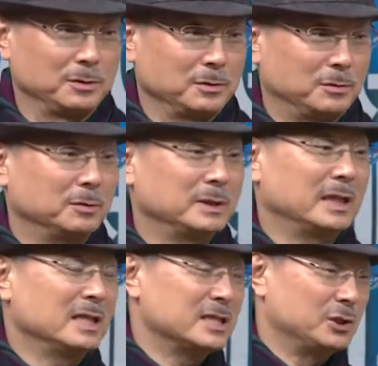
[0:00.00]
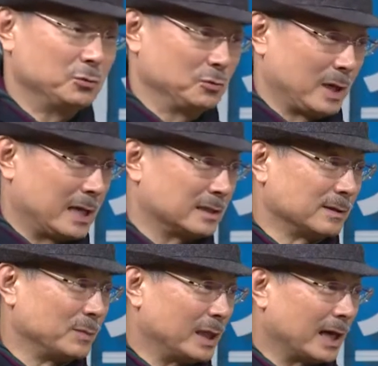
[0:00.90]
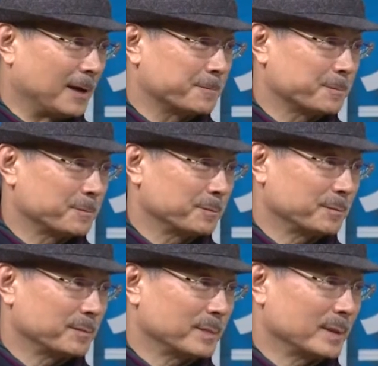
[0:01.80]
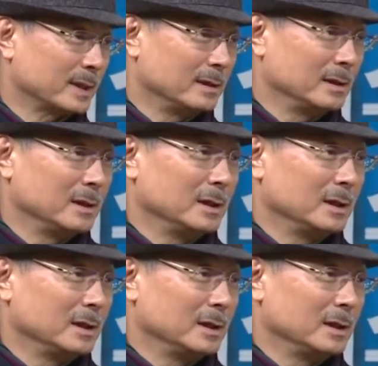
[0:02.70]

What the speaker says: There is a reason for buying these expensive products.